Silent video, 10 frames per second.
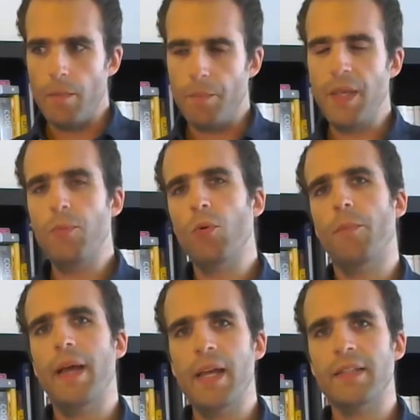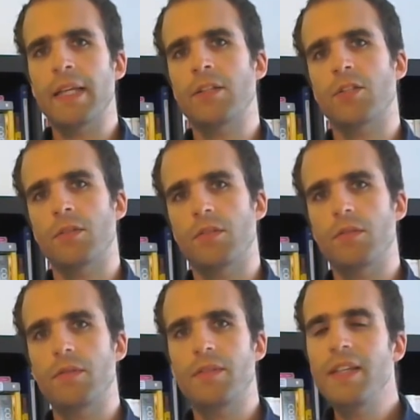people pay attention to
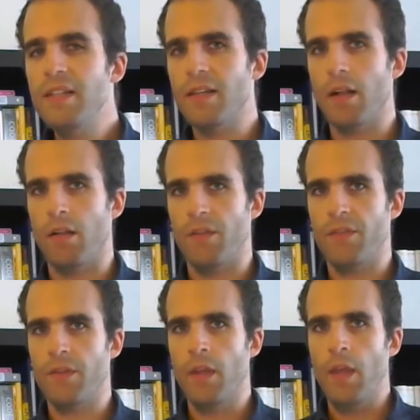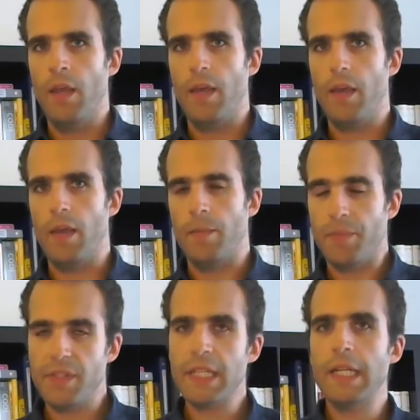details, and
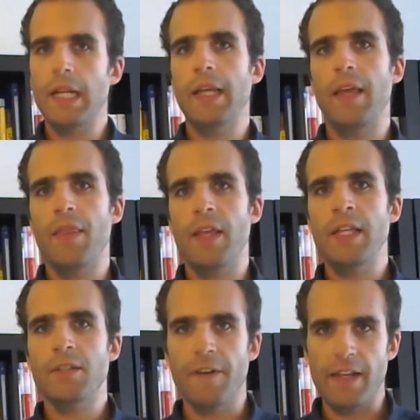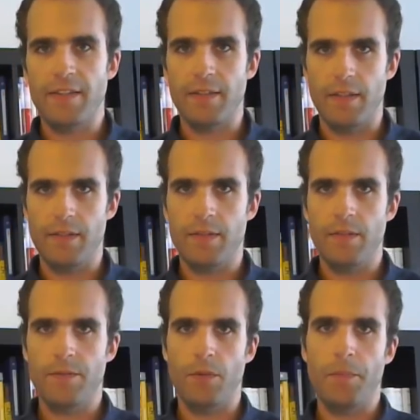particularly in the interfaces
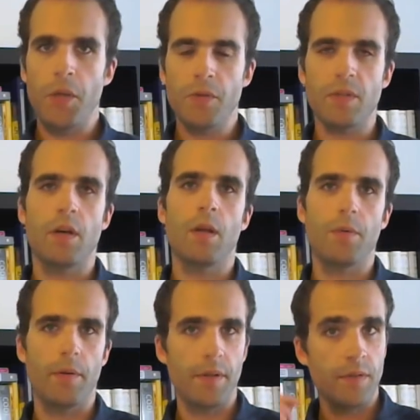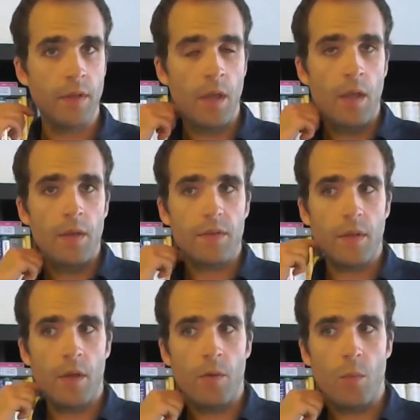for Boost libraries.
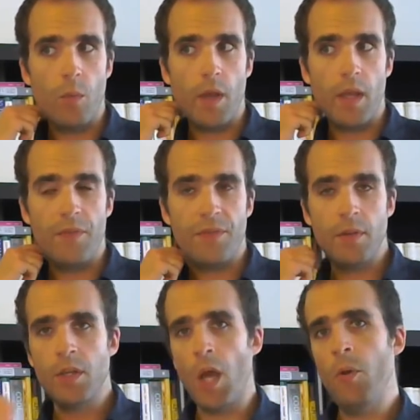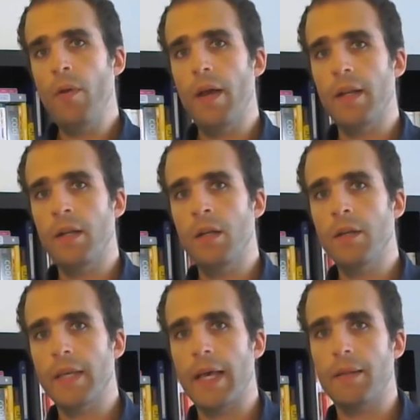So if you go and
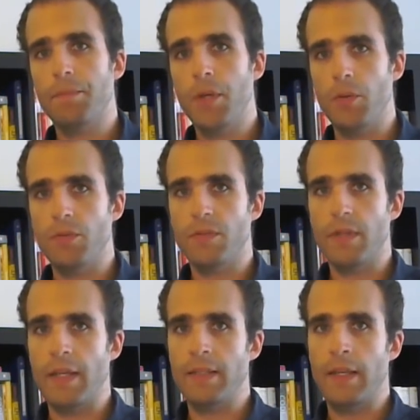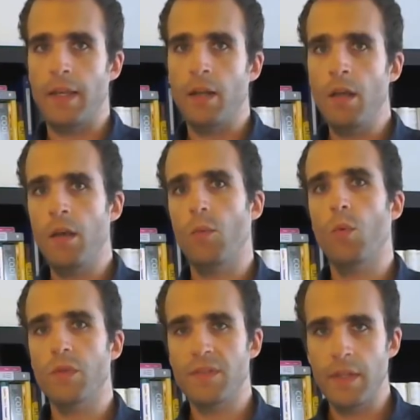look at Boost and learn
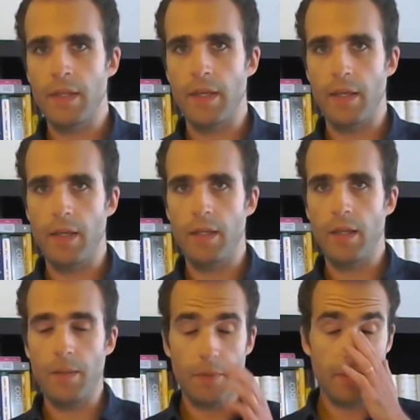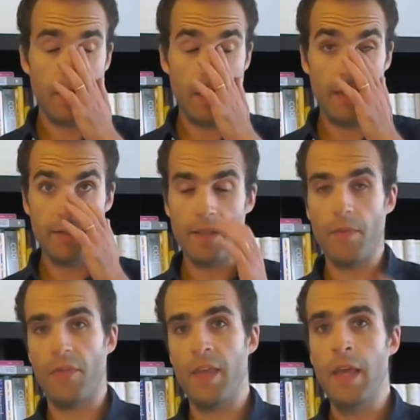what's in it, in particular in terms
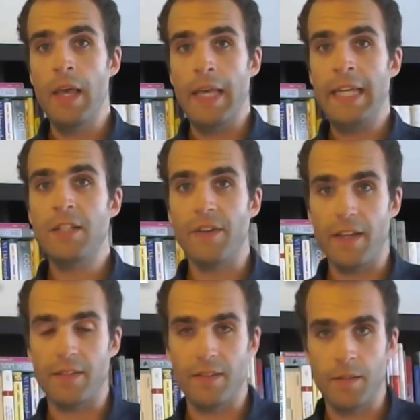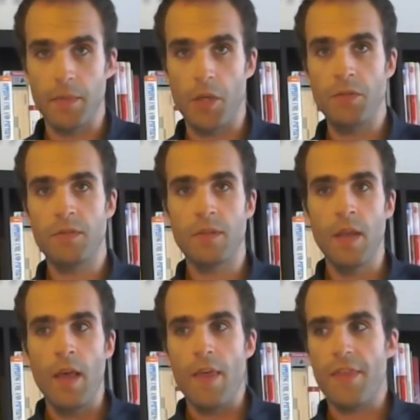of the interfaces in Boost,
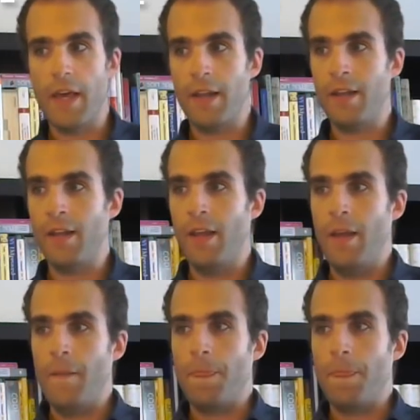then